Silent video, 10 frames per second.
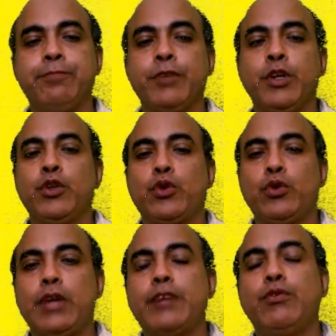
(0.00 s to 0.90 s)
So
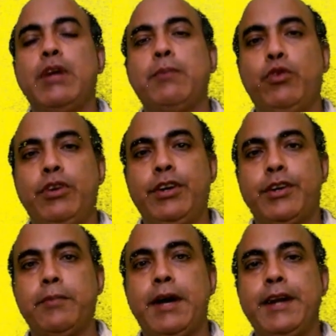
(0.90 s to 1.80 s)
that we have to
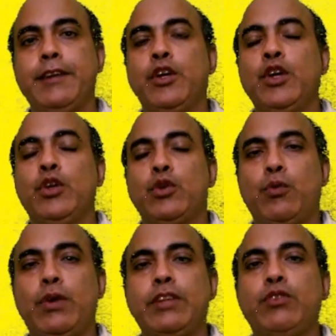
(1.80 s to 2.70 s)
determine. So
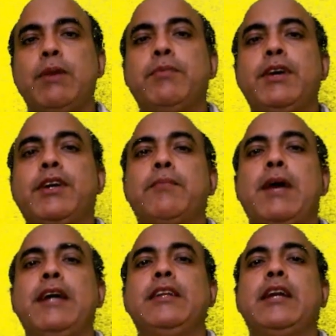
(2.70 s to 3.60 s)
once we have
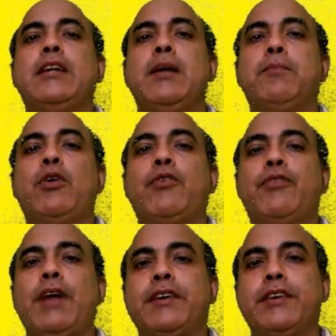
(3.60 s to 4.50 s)
determined that number of
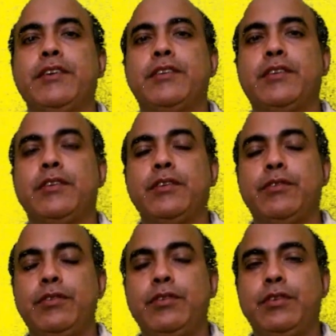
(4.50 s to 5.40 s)
factors,
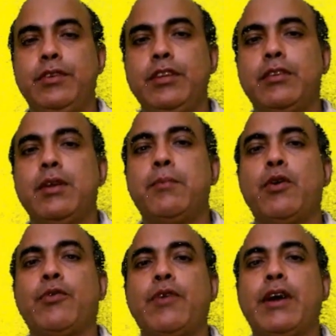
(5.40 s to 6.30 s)
this number of
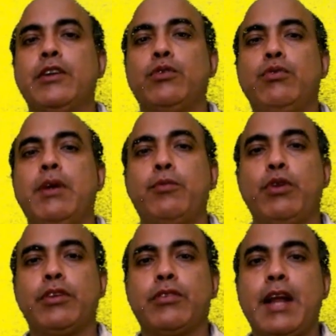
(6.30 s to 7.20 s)
factors we have to
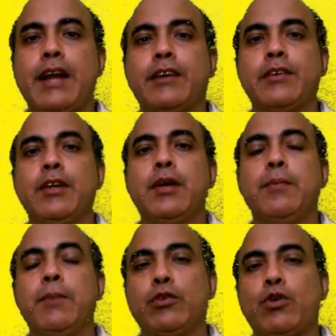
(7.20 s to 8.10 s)
extract
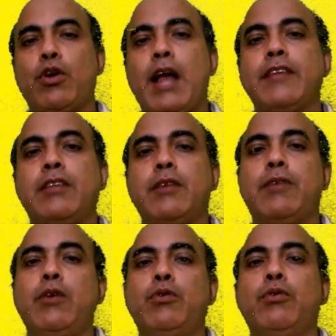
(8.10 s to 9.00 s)
based on
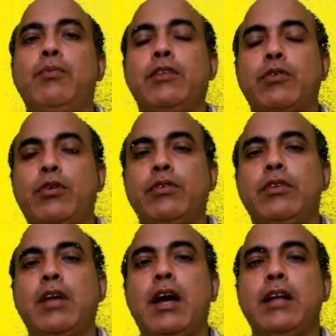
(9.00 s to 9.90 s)
eigenvalue, based on
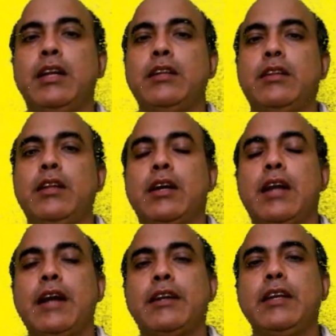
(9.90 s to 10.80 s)
other
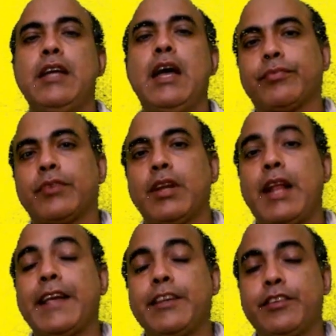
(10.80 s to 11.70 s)
criteria
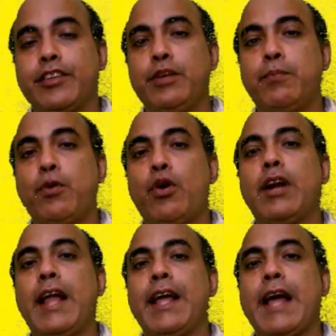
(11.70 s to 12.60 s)
like scree plot,
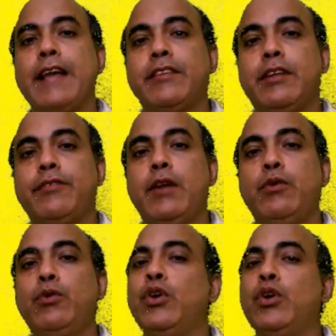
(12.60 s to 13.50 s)
like
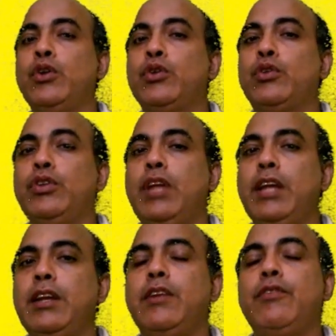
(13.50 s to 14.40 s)
eigenvalue,
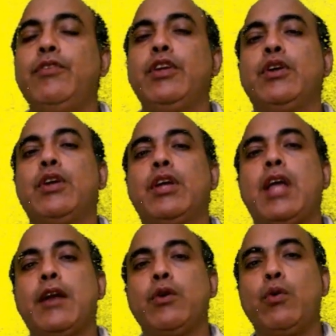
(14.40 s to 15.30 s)
then we
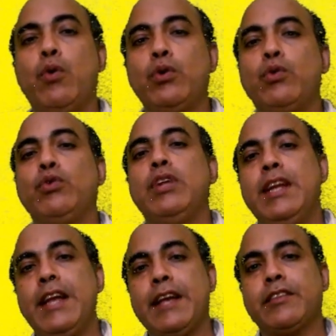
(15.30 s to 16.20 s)
can go to the
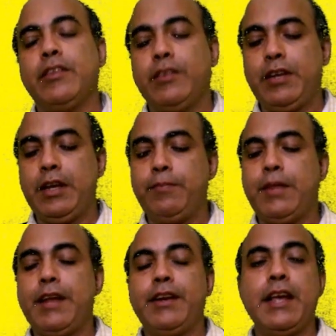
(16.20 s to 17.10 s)
next step. The
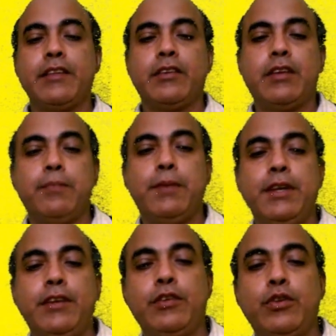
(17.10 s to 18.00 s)
next step
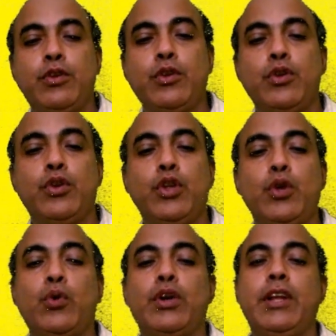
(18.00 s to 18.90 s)
is the
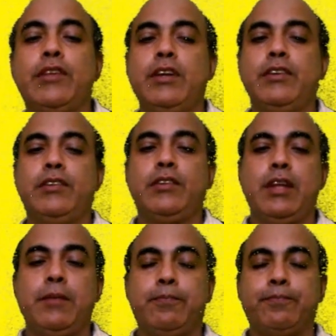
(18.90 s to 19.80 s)
rotation step.
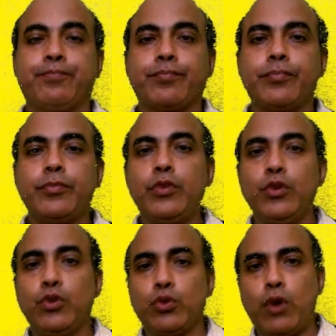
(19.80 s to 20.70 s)

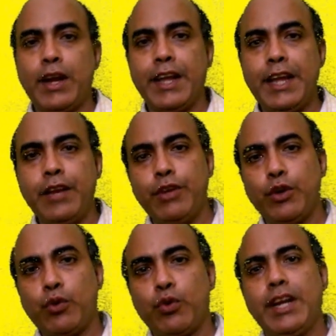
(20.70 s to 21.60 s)
So again we
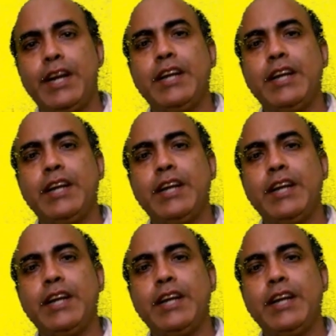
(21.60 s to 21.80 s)
rotate the